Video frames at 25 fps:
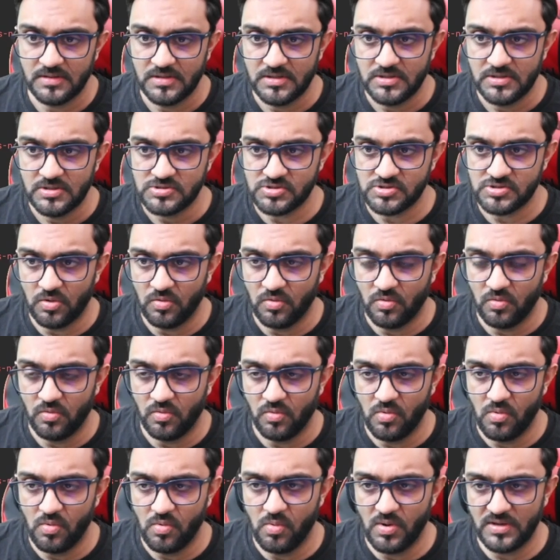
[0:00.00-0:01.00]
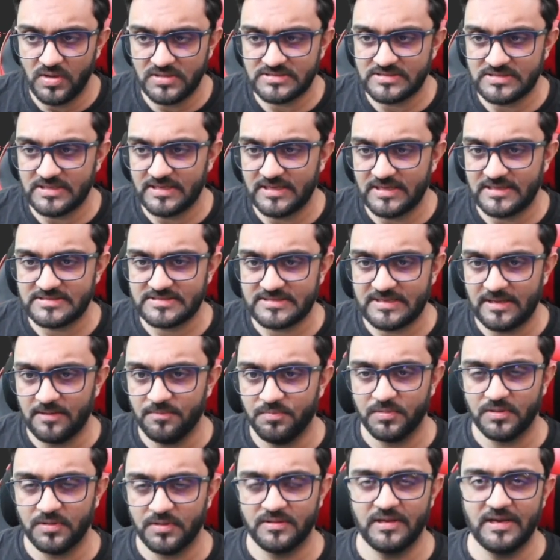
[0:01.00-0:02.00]
So what is the next
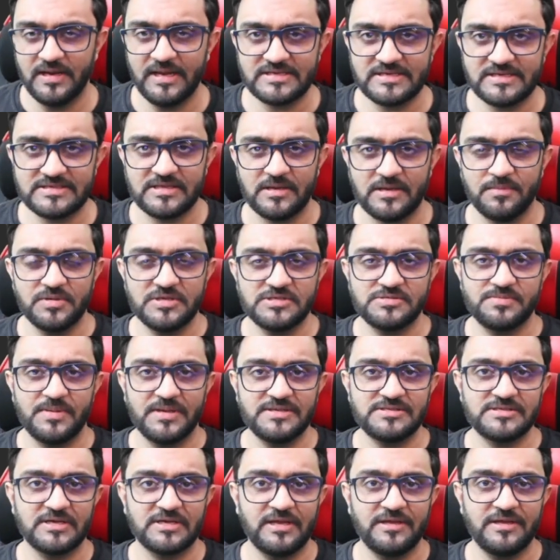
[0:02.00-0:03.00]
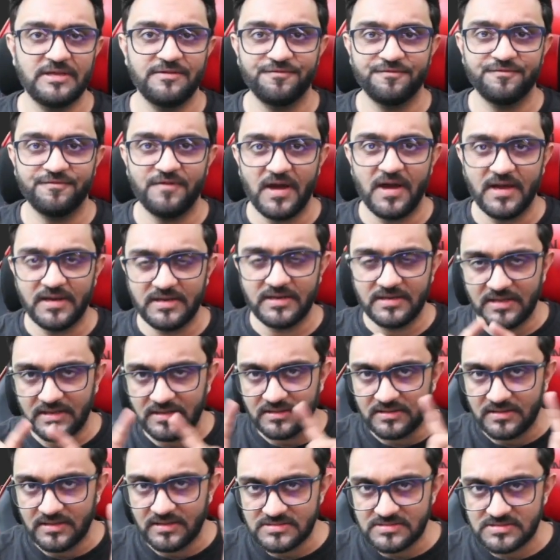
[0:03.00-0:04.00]
step? The next step is basically finding
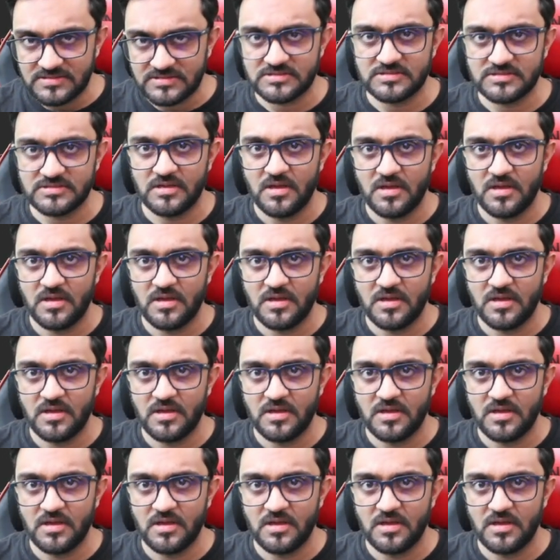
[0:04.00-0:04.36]
this